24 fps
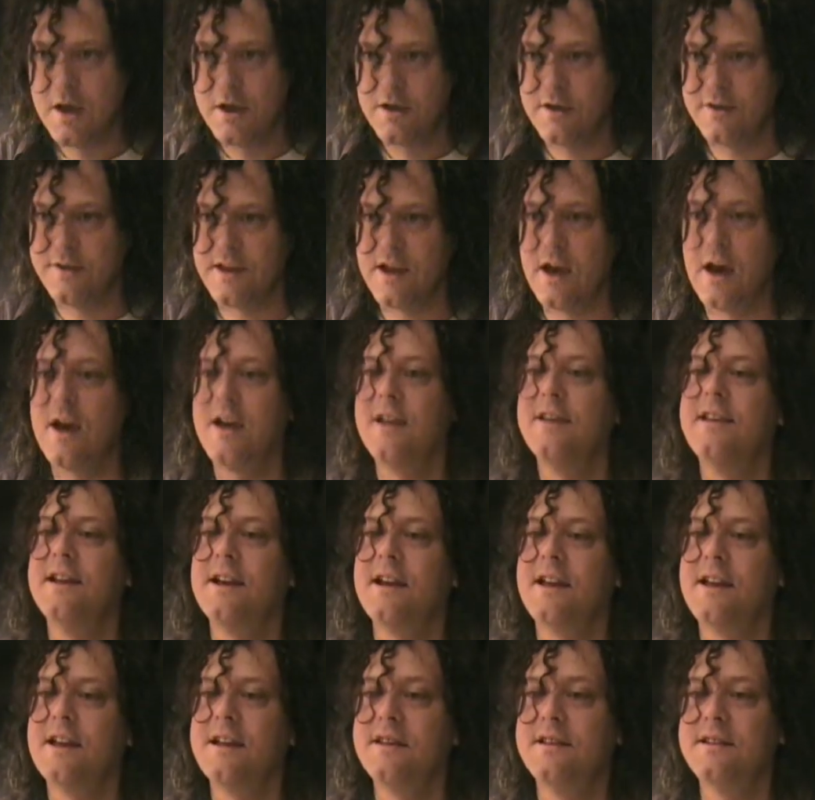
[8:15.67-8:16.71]
The
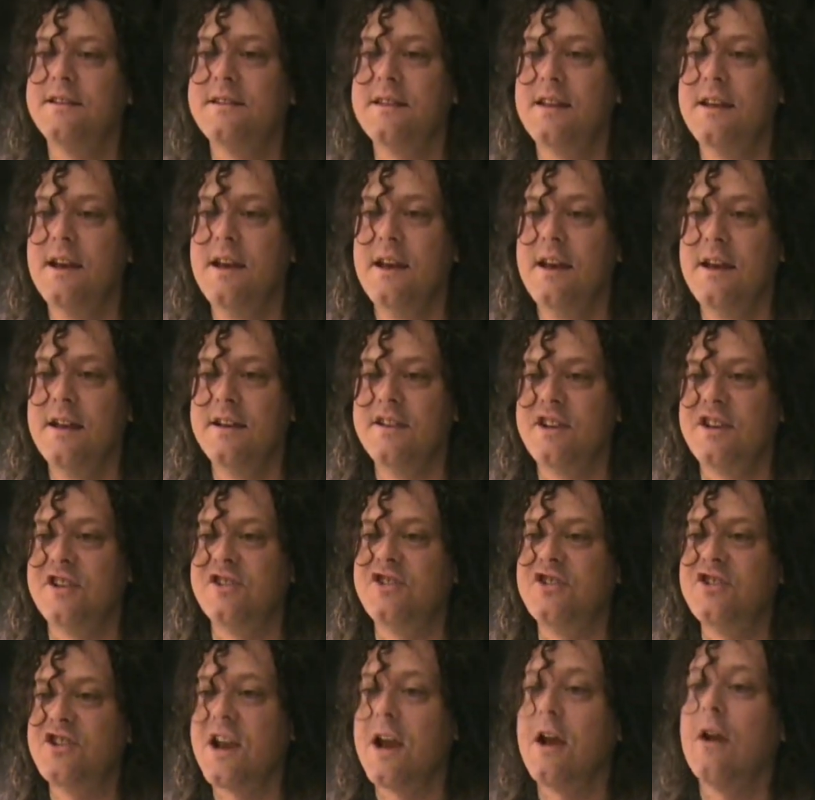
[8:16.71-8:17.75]
idea is to
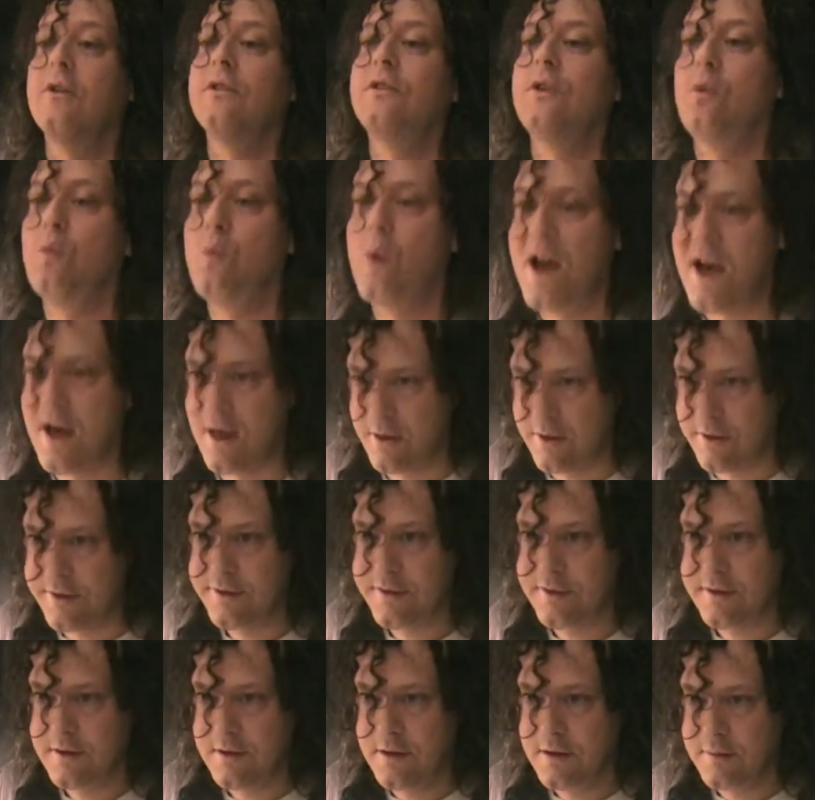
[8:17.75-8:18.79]
share the
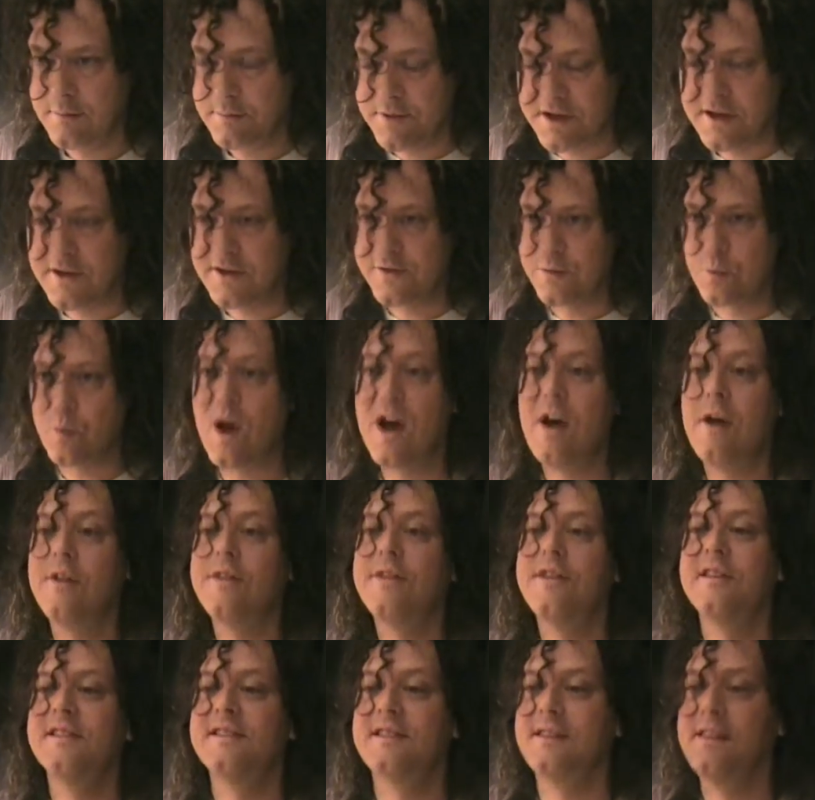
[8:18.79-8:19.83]
wealth, because
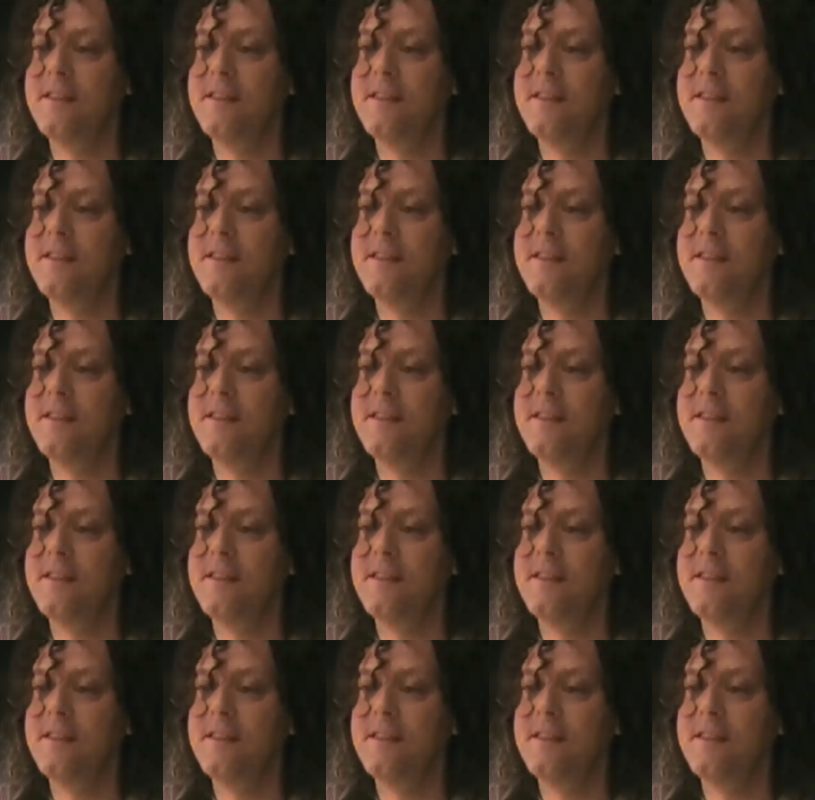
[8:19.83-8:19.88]
wealth is